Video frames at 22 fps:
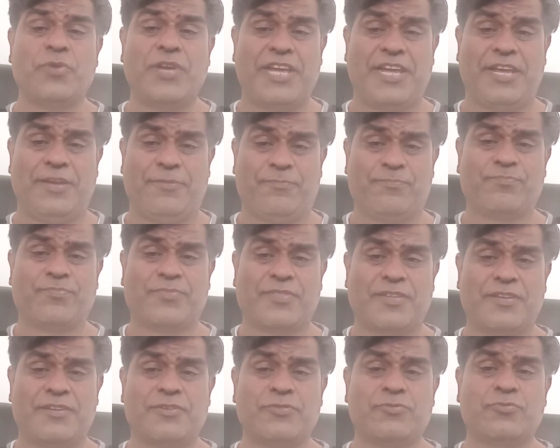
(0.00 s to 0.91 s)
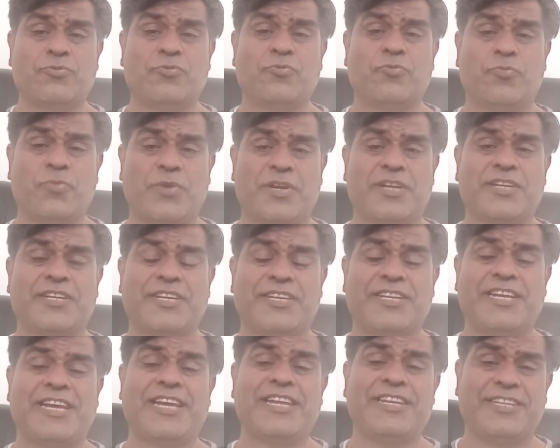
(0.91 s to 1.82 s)
way to work
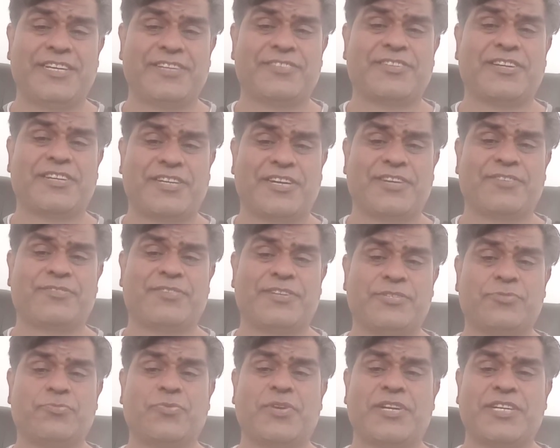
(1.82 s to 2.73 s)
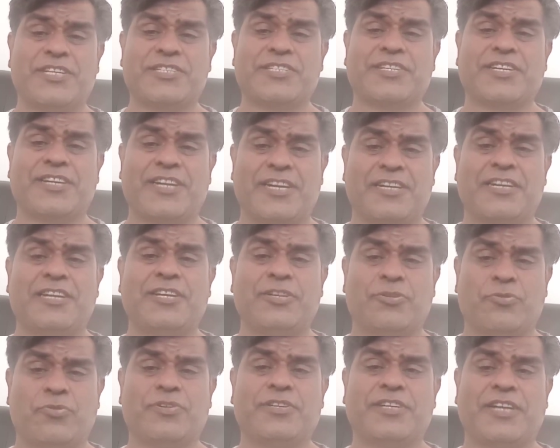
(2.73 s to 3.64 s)
in any other countries. What is currently
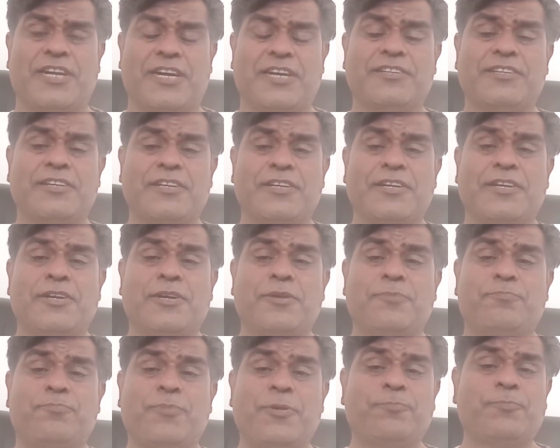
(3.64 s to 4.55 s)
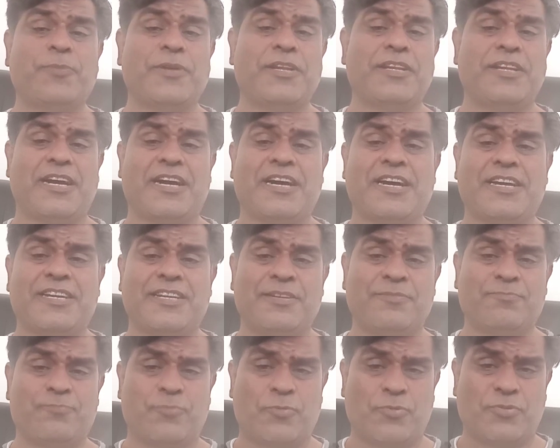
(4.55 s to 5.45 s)
going on? People are
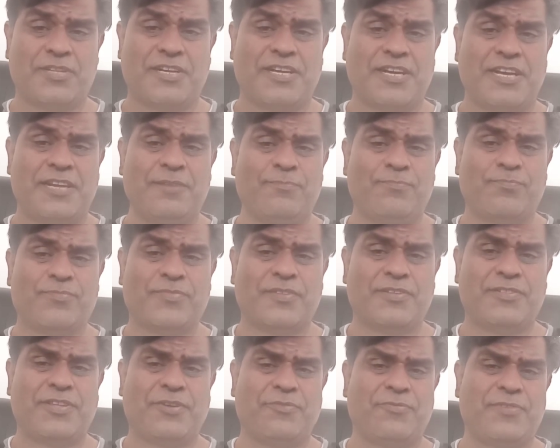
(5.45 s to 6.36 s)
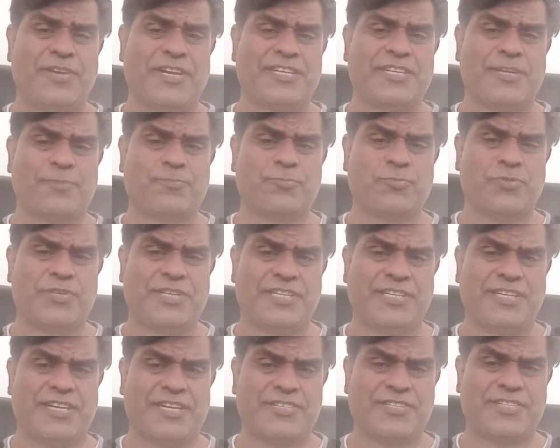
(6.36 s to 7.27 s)
in Portugal, they wait up to
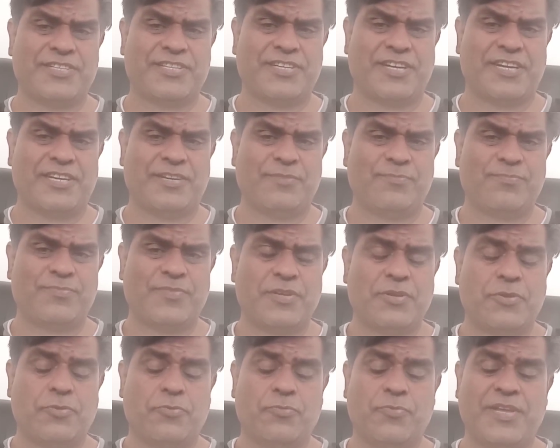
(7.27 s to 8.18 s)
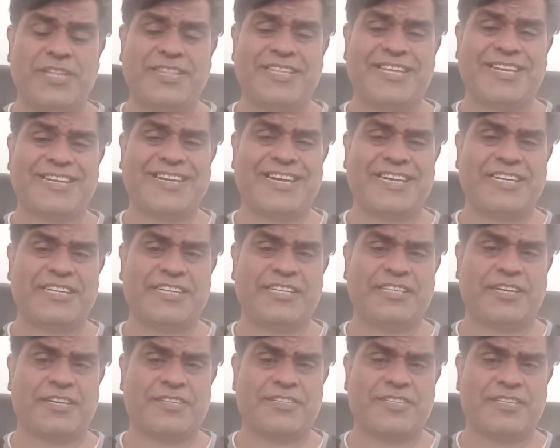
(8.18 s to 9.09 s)
TRC card. When they get
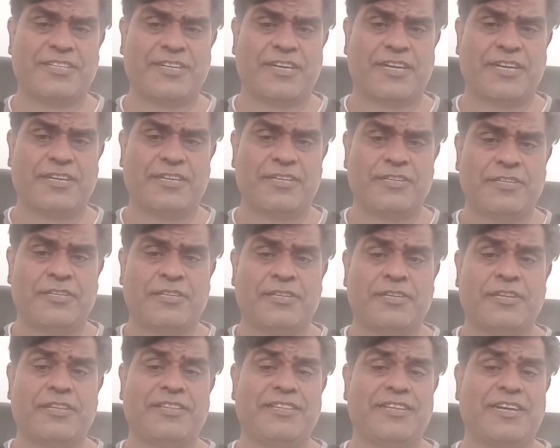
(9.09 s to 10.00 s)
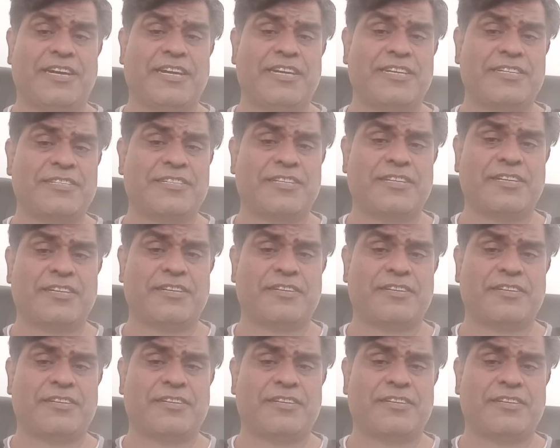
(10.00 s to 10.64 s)
TRC card, lawyers